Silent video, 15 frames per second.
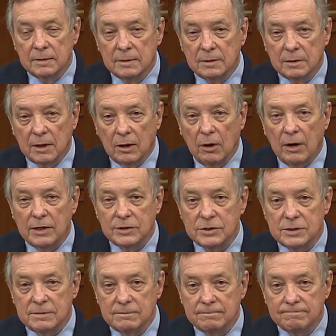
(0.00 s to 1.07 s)
the
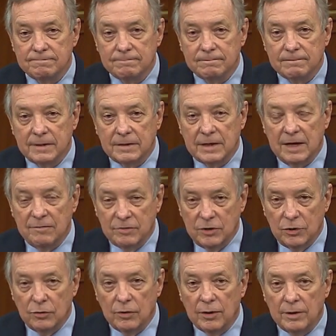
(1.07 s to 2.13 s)
loss that they've
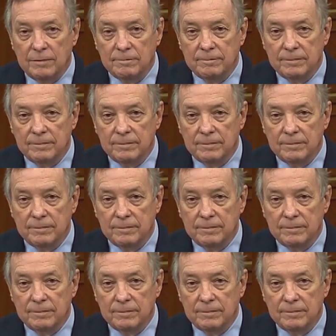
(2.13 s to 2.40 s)
endured